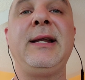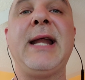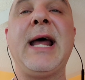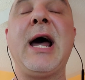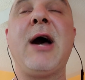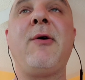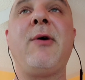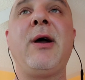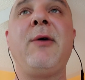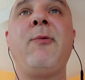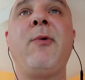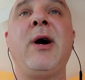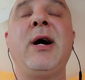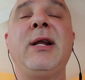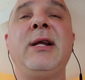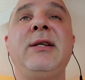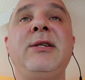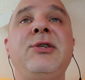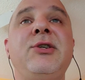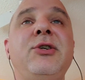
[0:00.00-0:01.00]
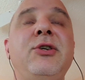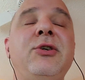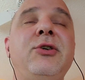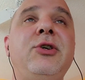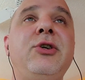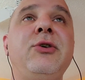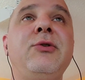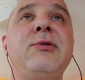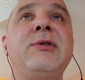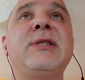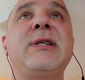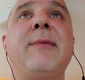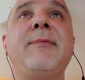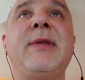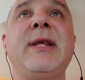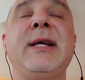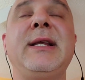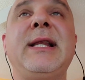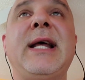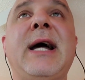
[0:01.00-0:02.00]
now I wanted to use
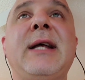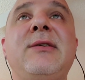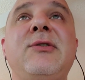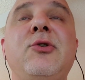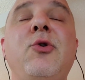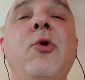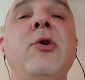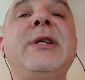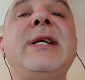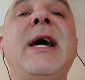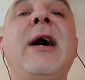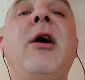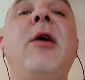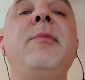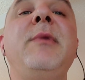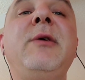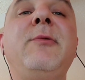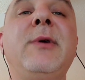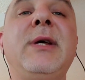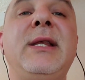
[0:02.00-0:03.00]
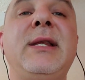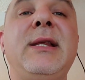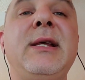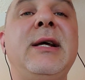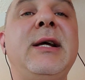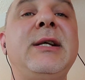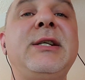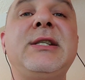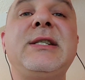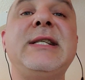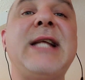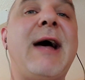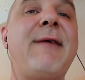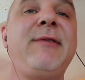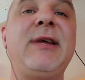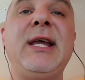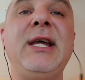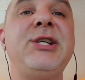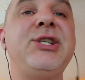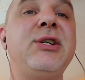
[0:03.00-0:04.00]
something that's going to help me with just
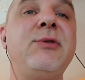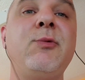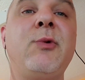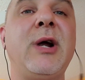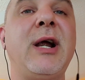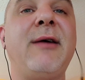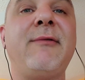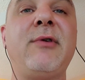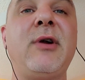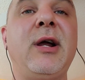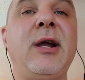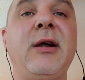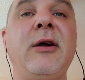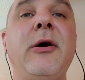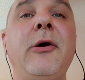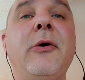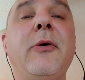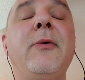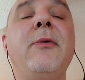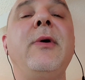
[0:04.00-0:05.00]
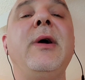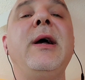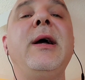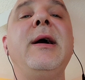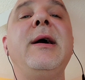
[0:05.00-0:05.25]
navigation wherever I go.